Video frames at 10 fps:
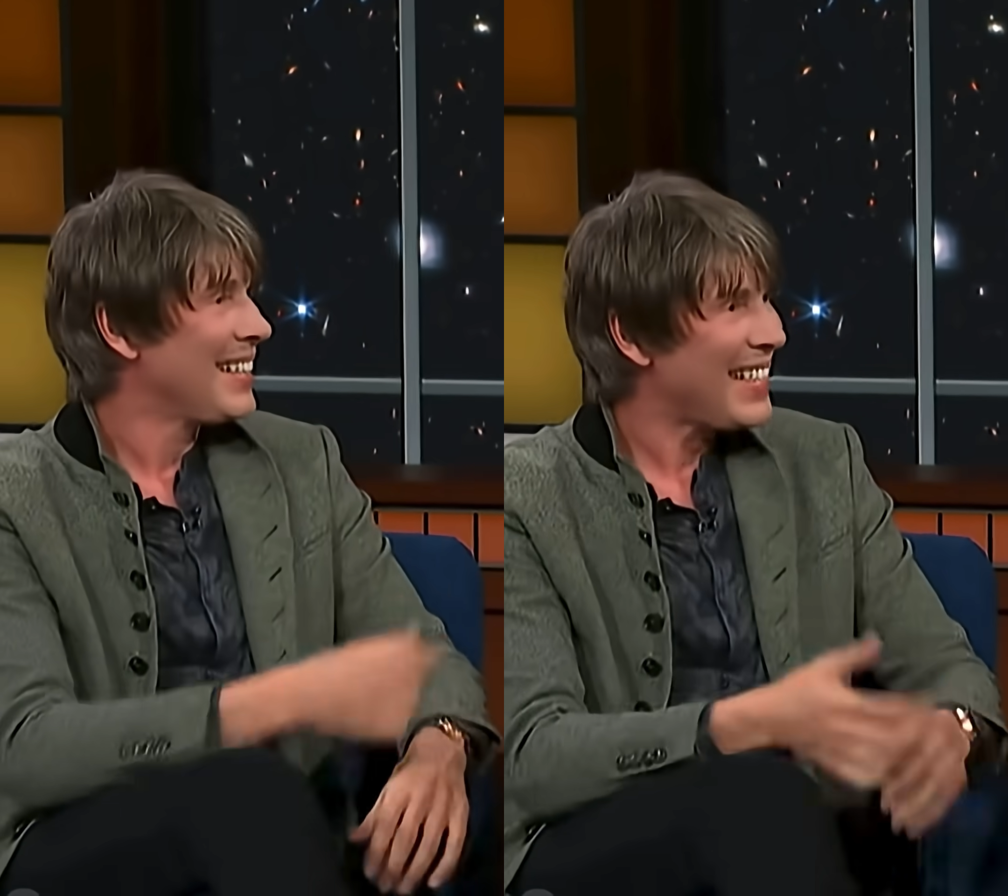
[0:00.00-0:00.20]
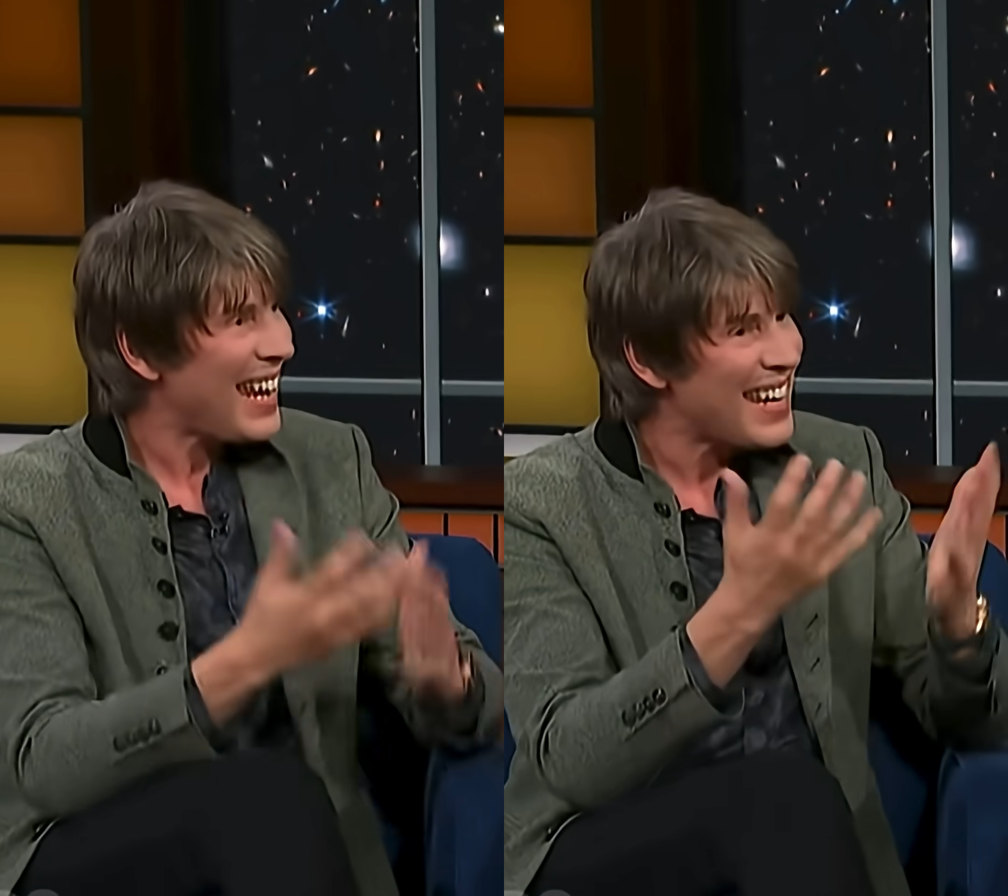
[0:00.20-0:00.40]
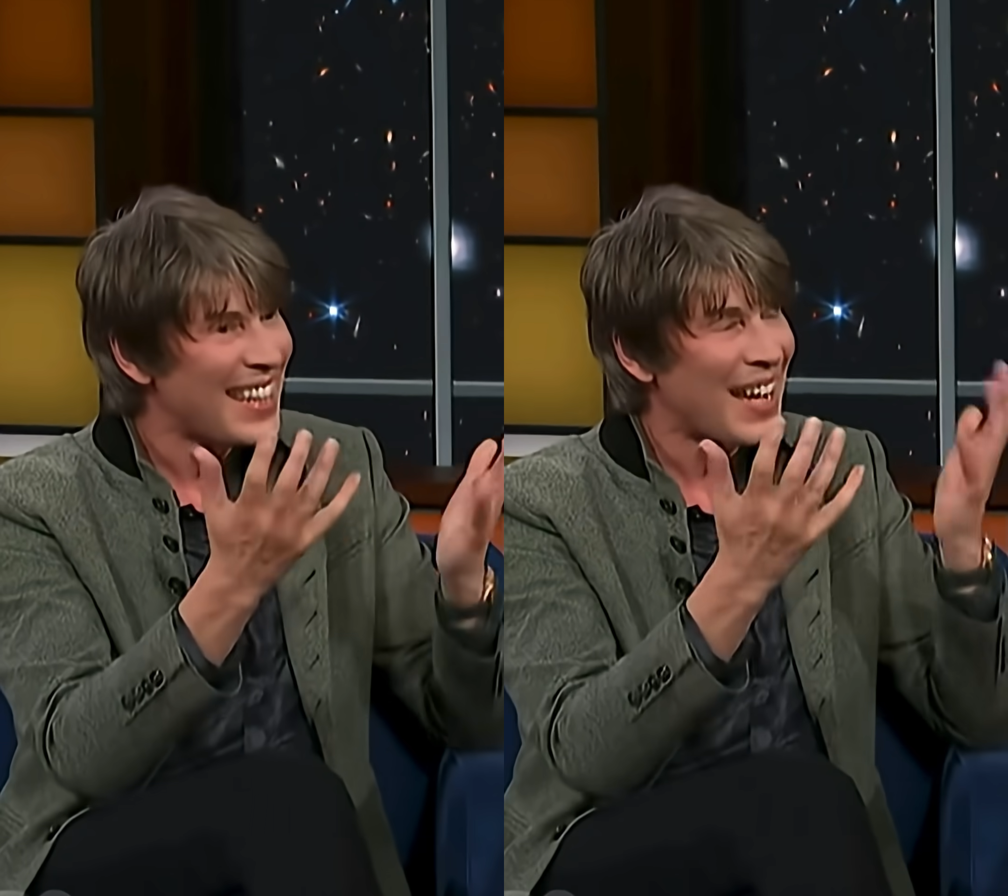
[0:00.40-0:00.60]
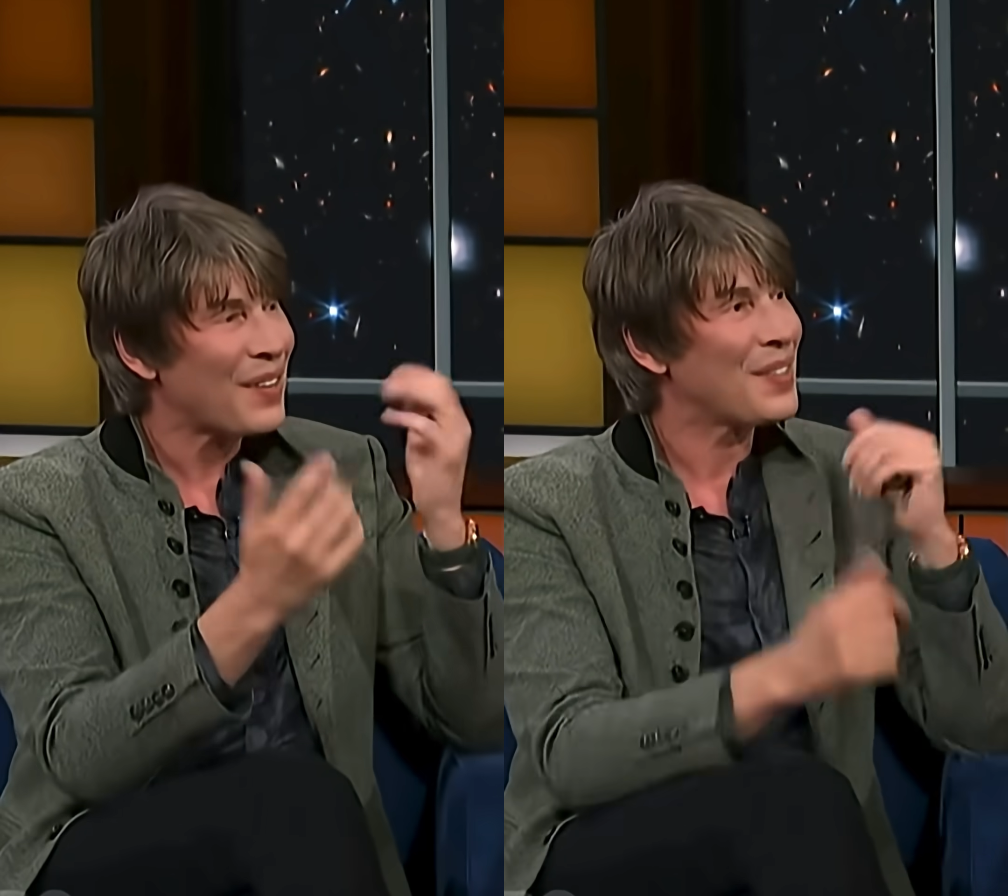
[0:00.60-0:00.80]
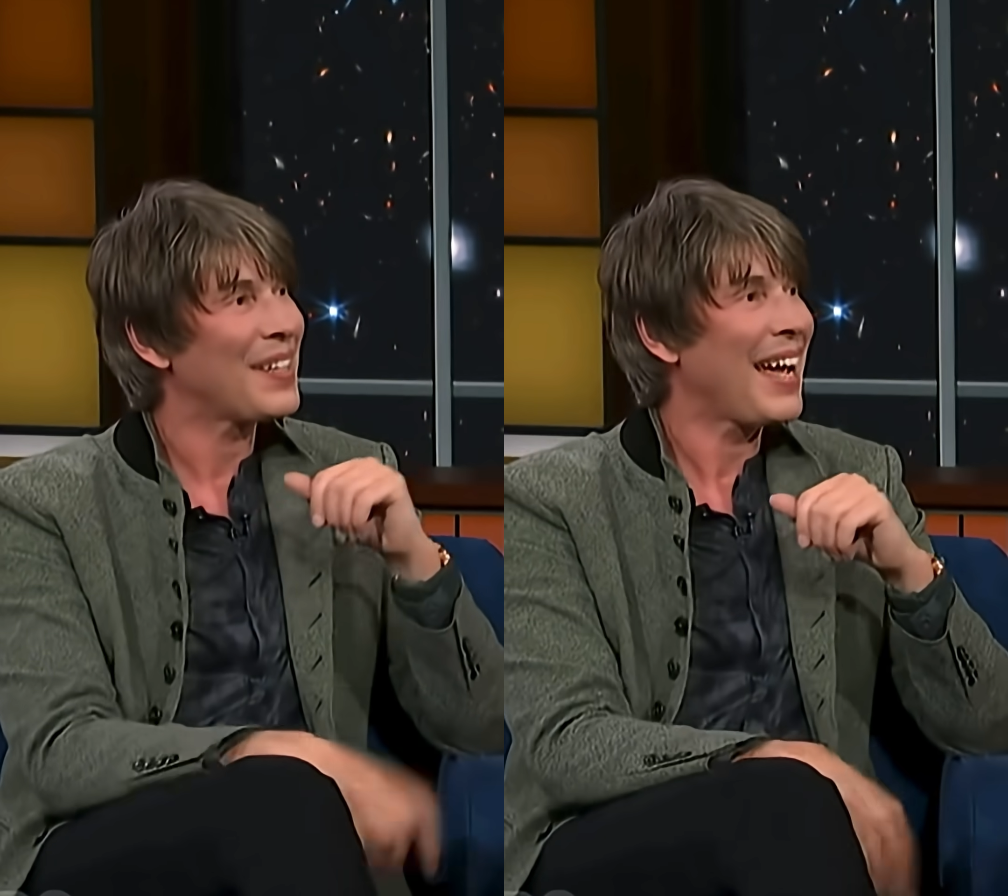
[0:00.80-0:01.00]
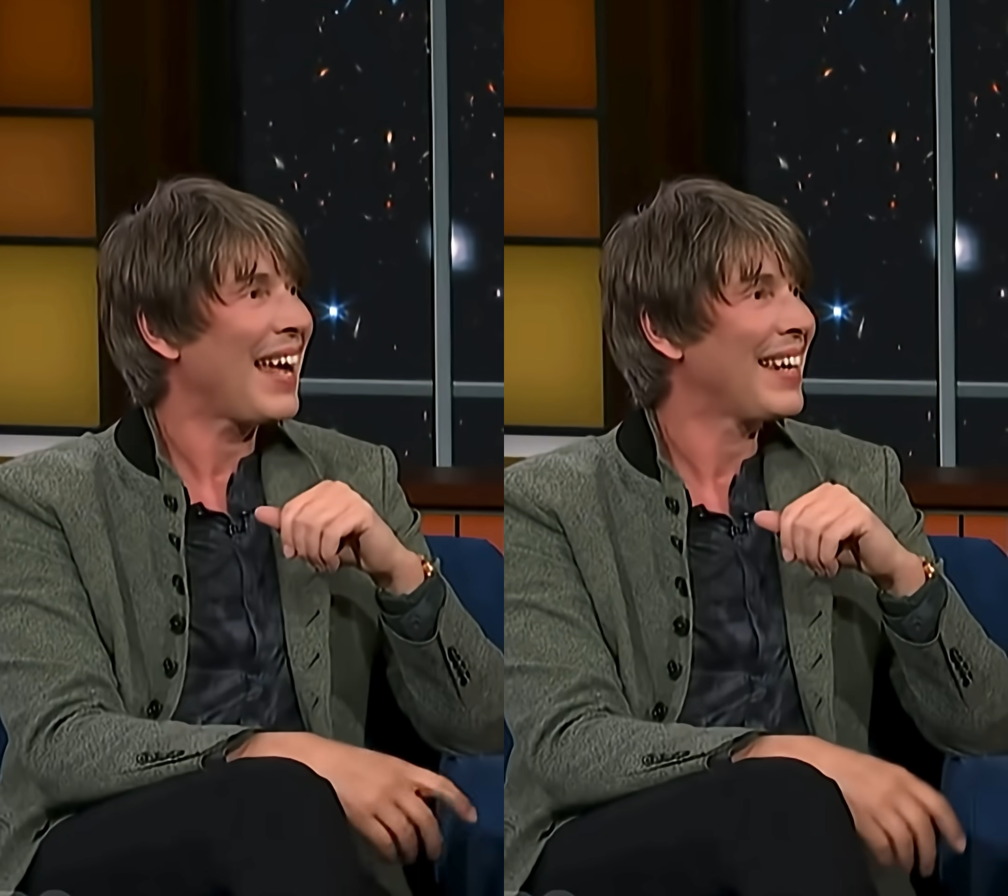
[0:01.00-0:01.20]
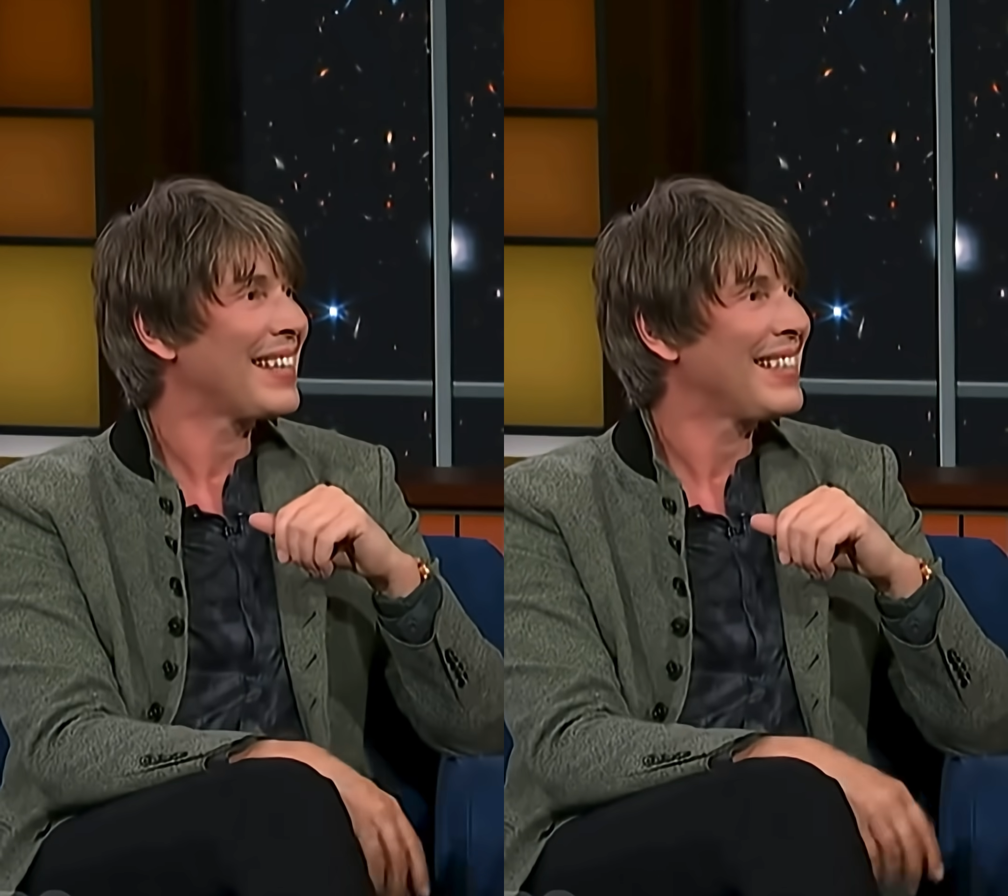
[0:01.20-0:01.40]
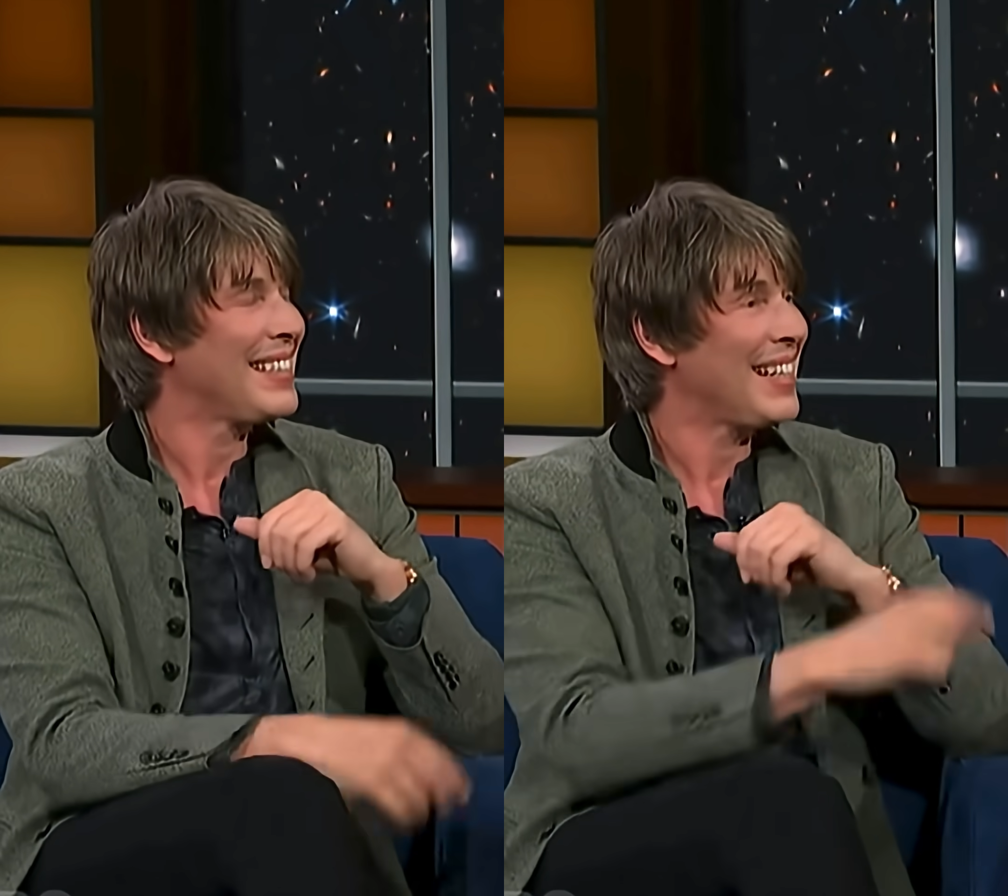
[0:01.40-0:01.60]
10,000
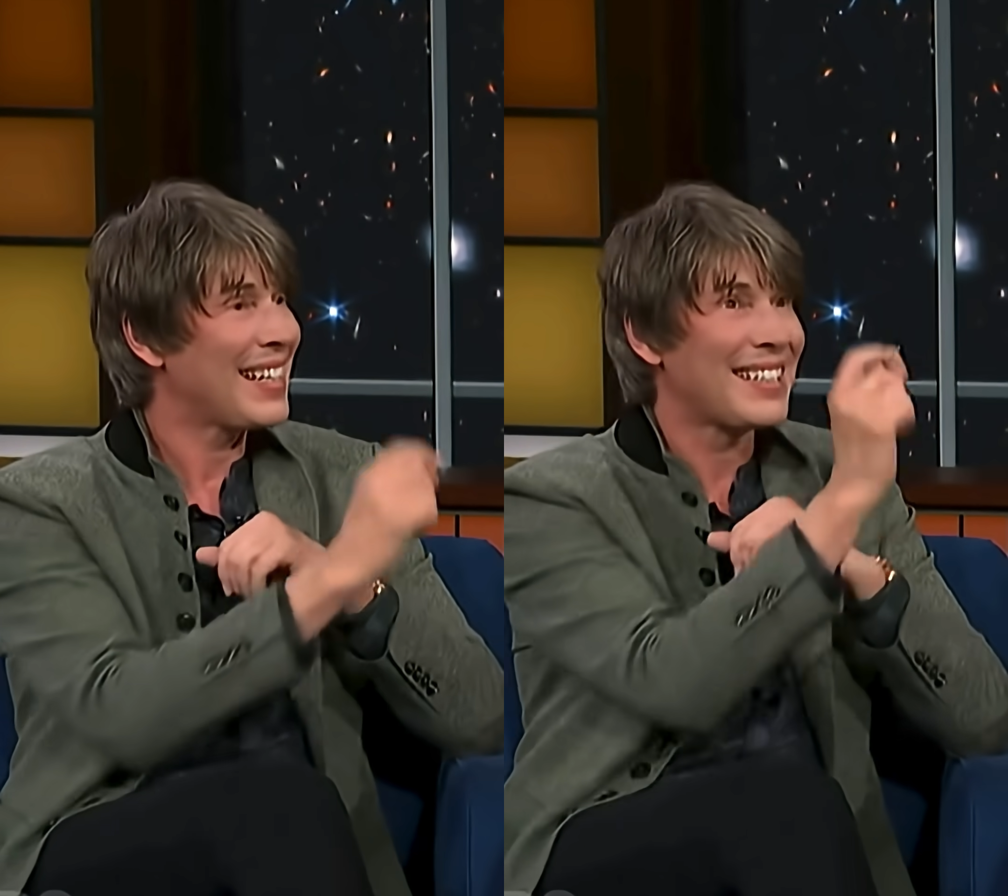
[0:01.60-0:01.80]
galaxies in a